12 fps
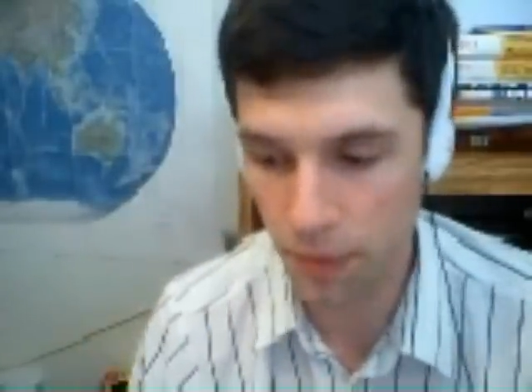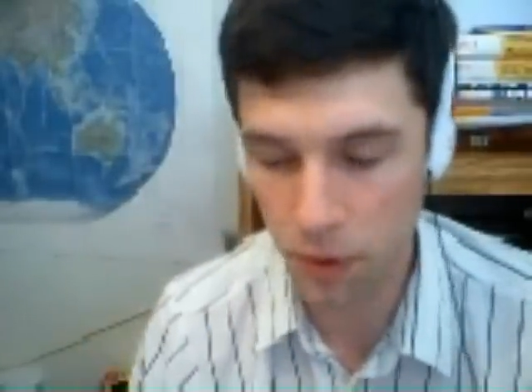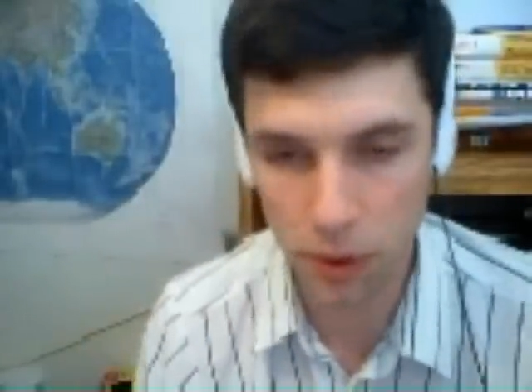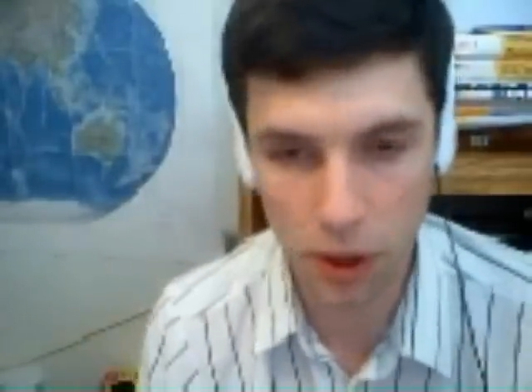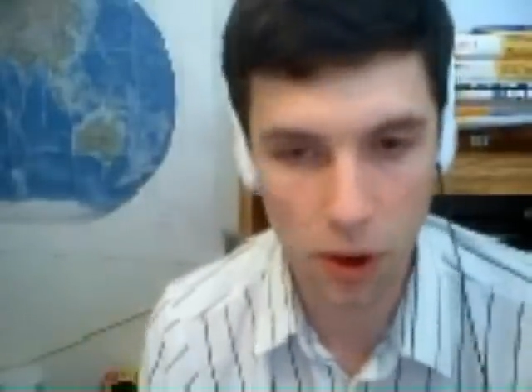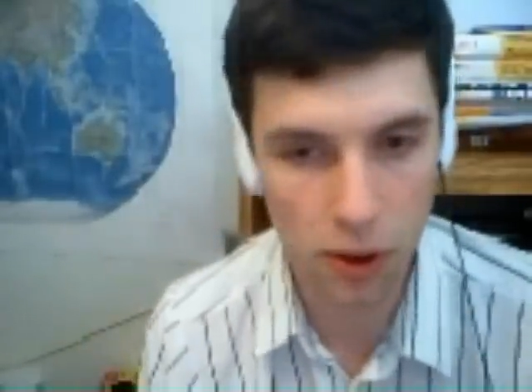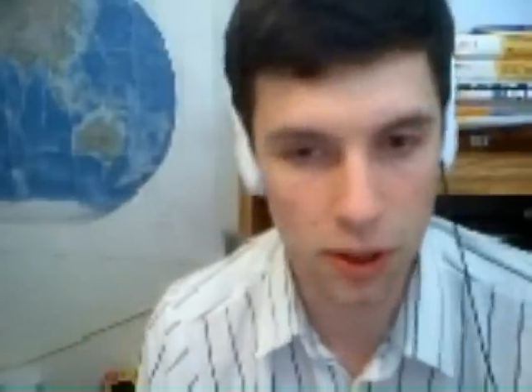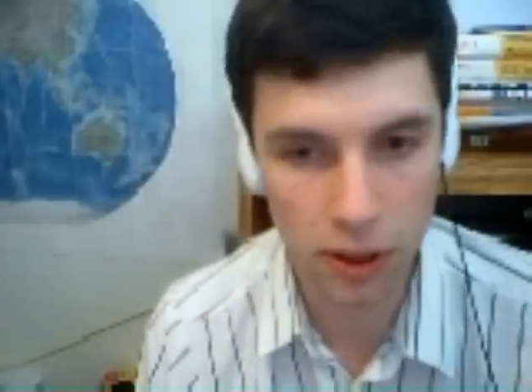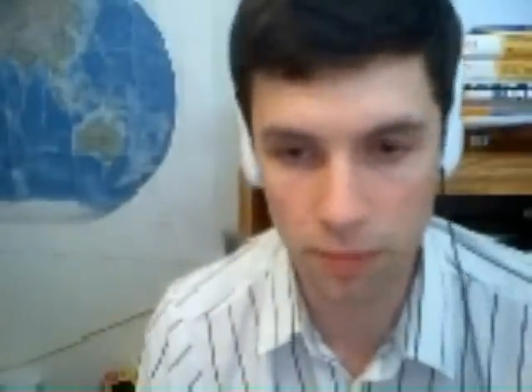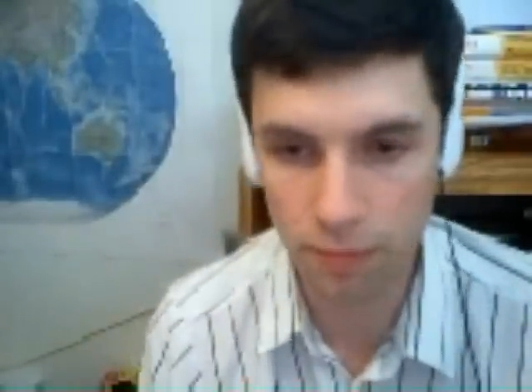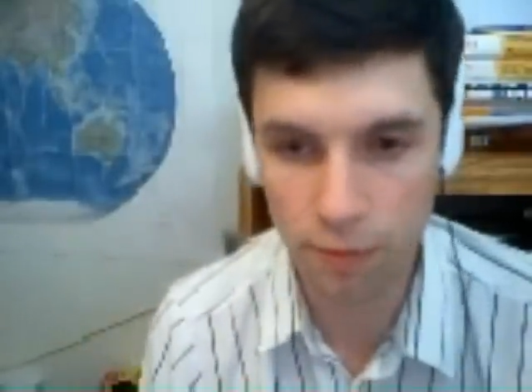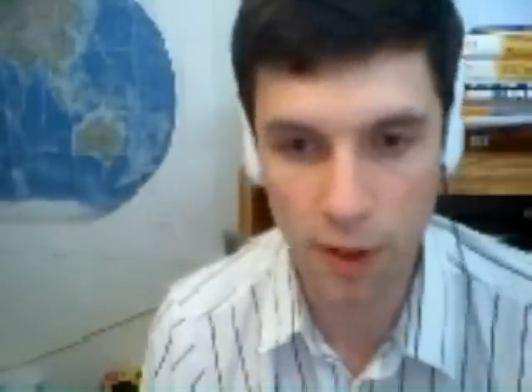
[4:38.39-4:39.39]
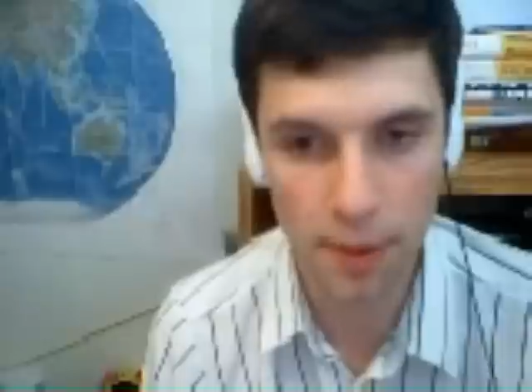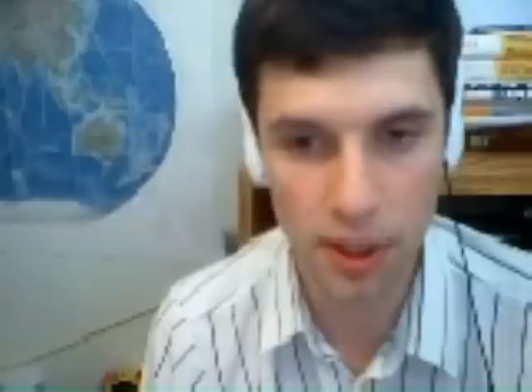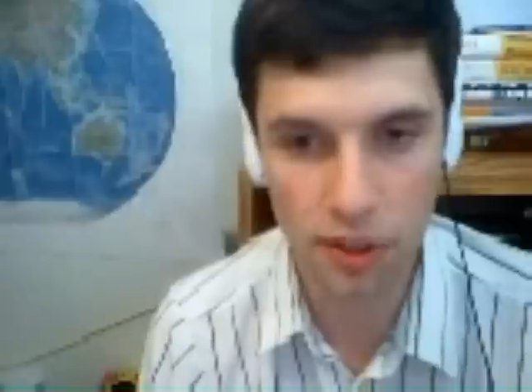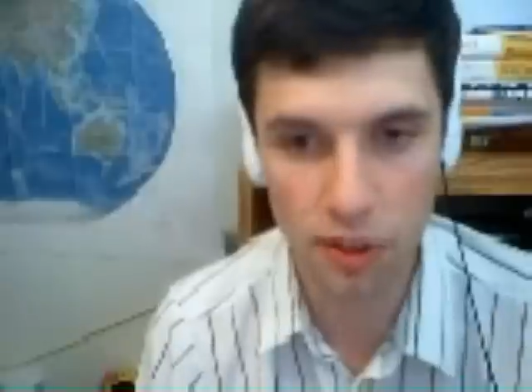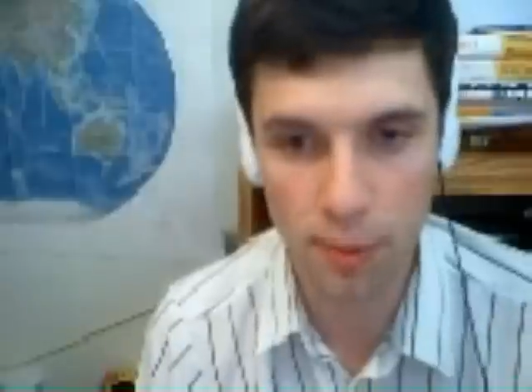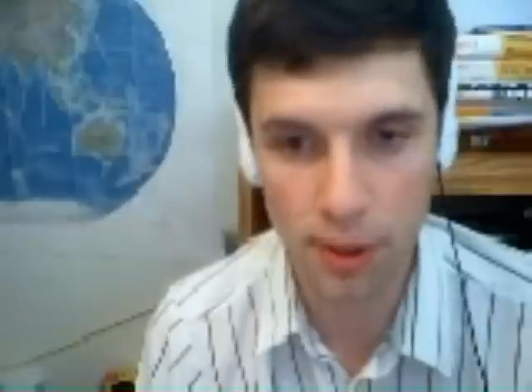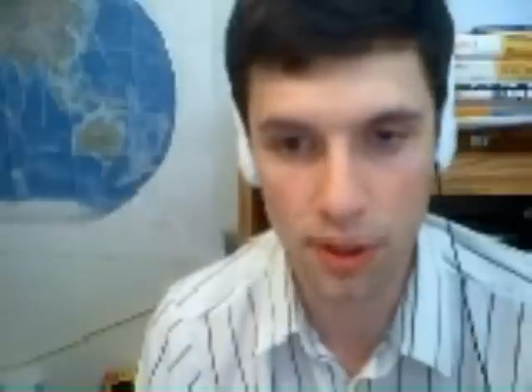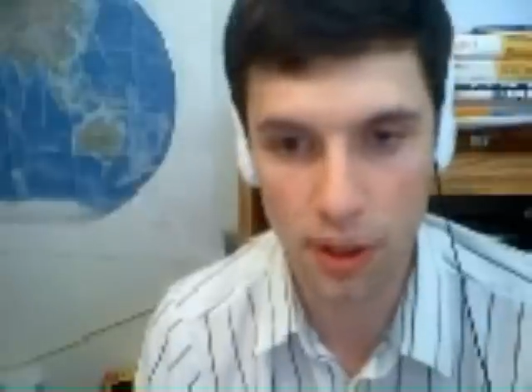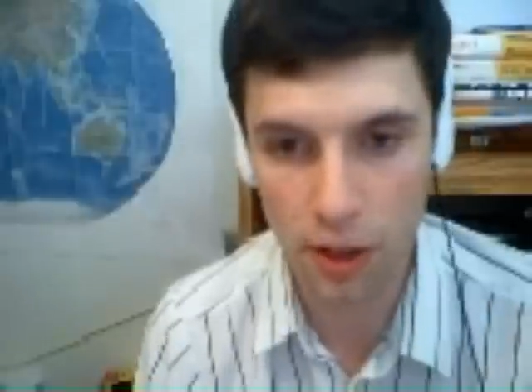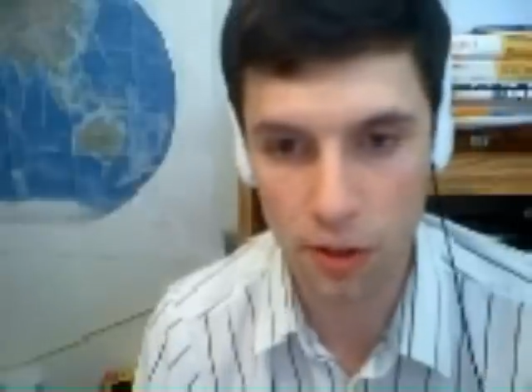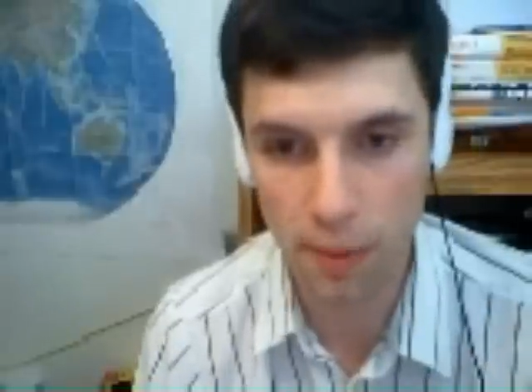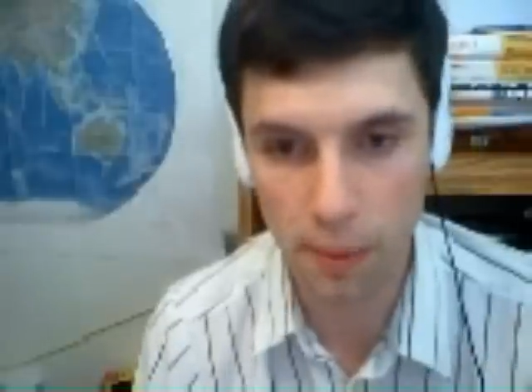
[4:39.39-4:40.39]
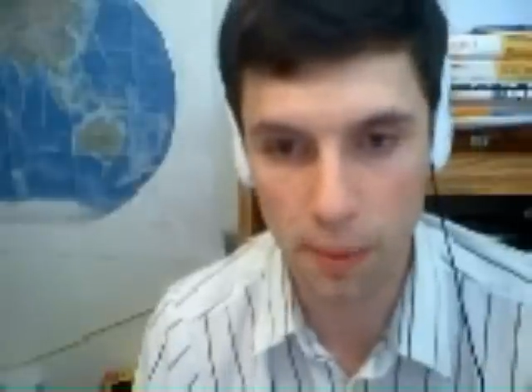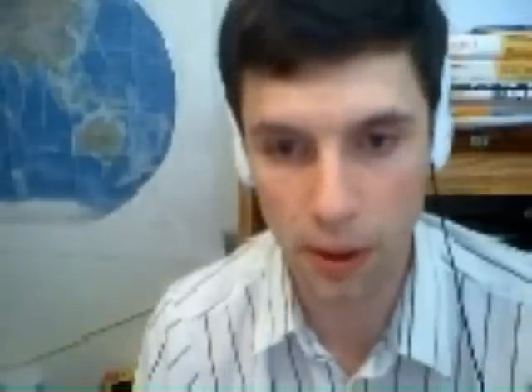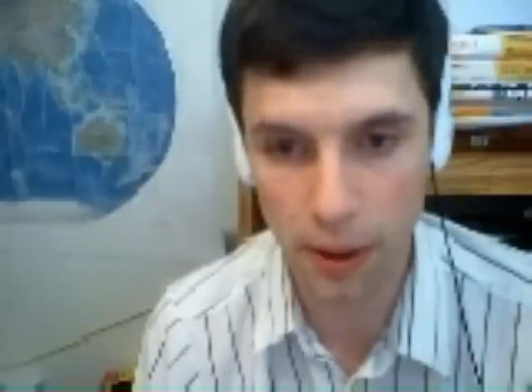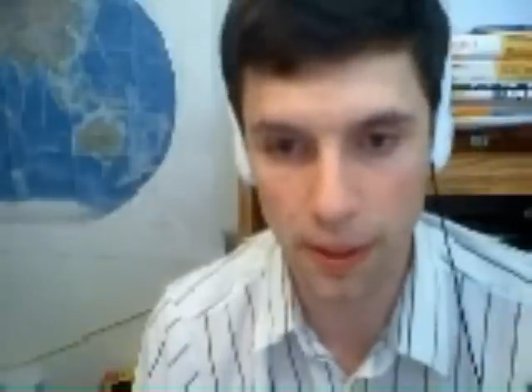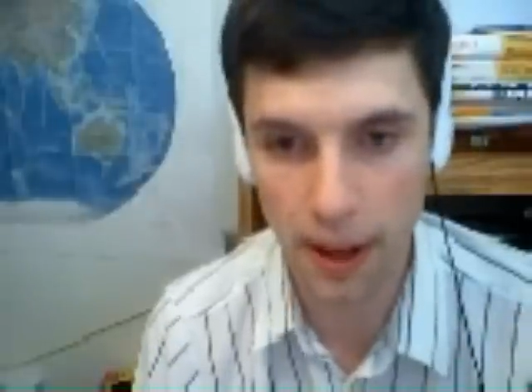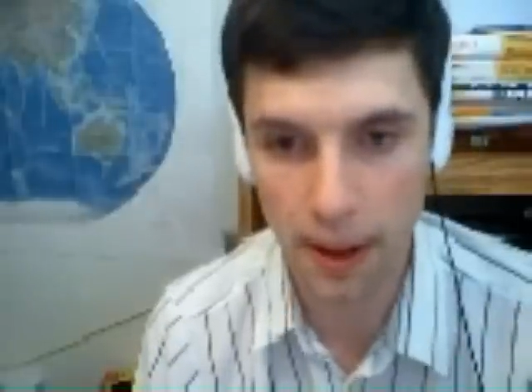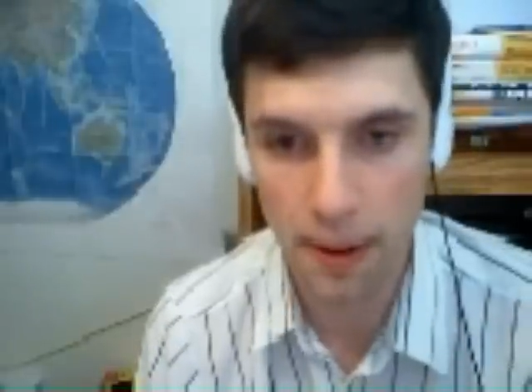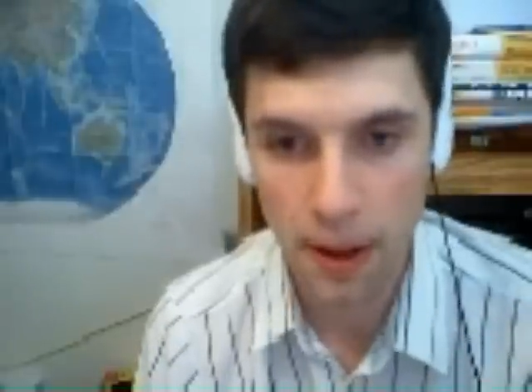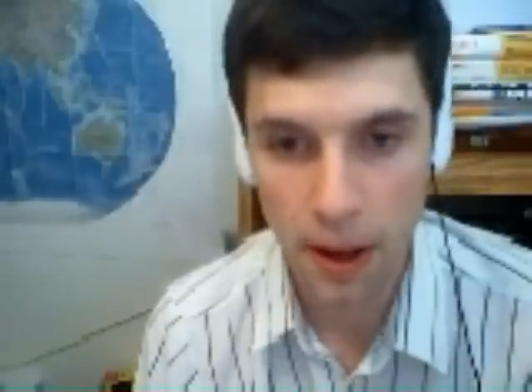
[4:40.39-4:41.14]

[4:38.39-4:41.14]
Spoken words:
regarding feminism and something like that.